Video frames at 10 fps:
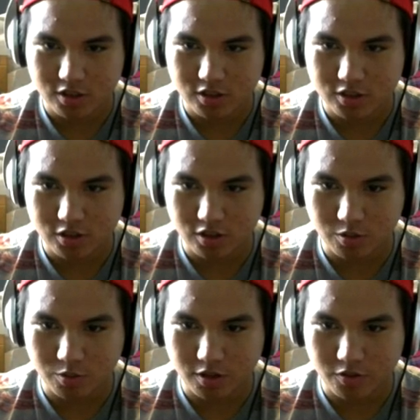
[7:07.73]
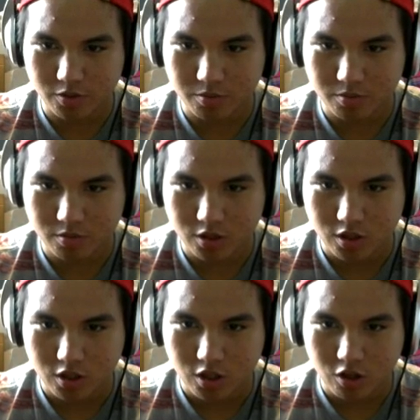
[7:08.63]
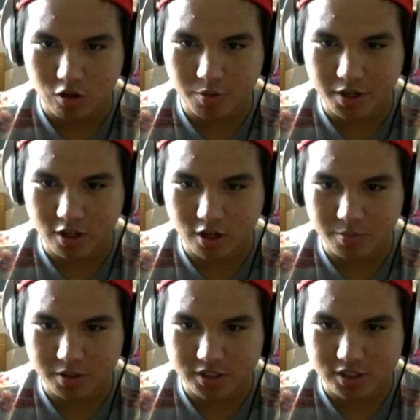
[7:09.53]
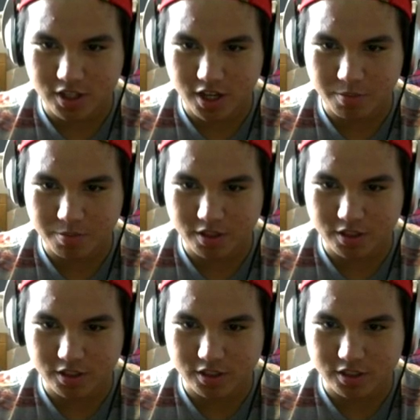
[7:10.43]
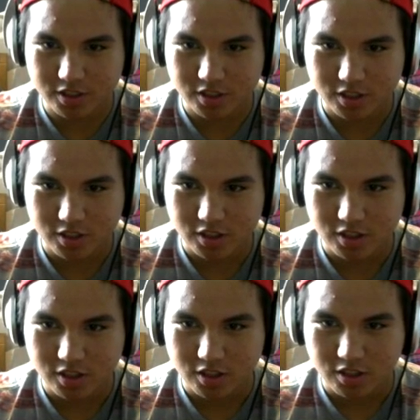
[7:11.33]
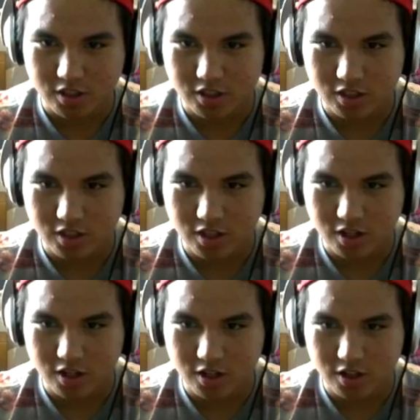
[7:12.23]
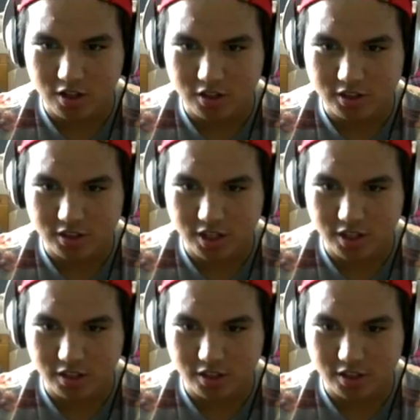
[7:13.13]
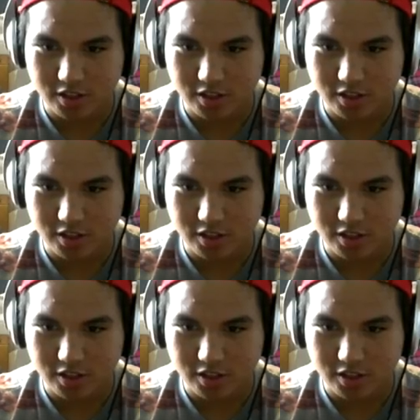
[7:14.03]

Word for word: to one of them. Oh my god, my Skype is not on silent.